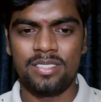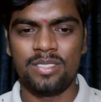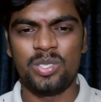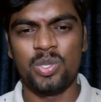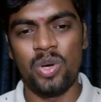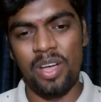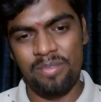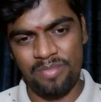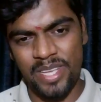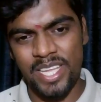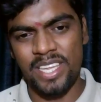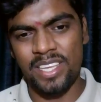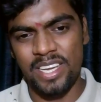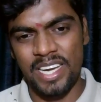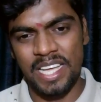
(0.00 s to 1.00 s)
So I am
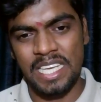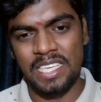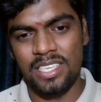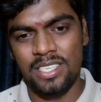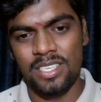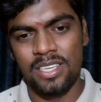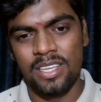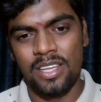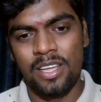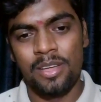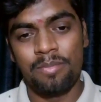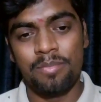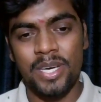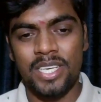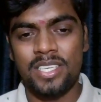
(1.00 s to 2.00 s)
very unlucky,
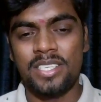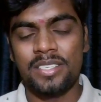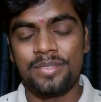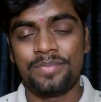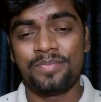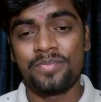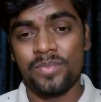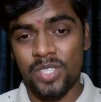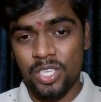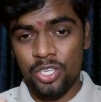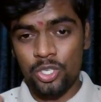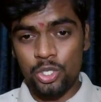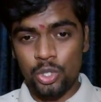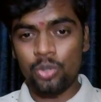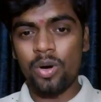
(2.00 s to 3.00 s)
but
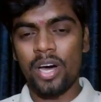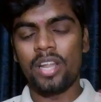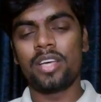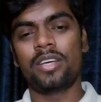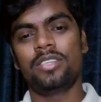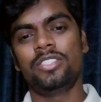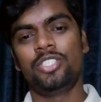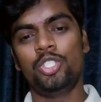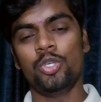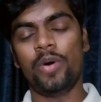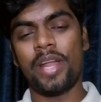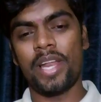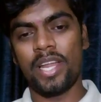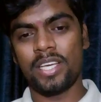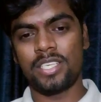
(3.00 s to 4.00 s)
you are
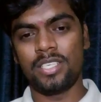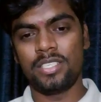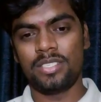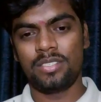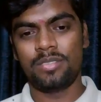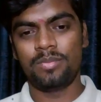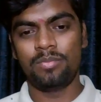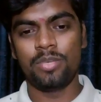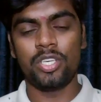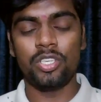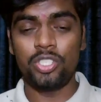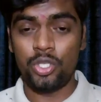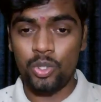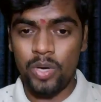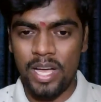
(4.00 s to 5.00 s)
lucky
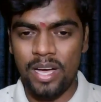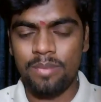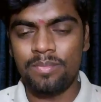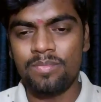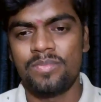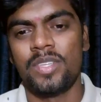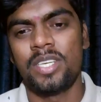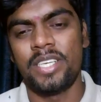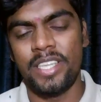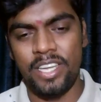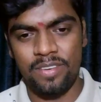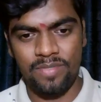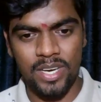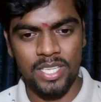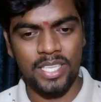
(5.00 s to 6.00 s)
because you have
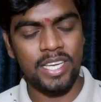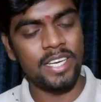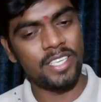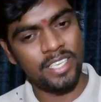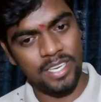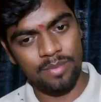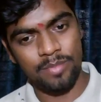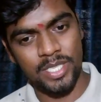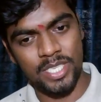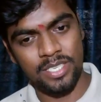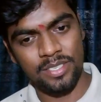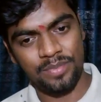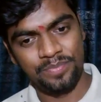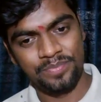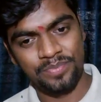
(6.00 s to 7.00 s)
grandfather and
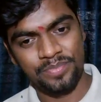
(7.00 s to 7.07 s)
grandmother.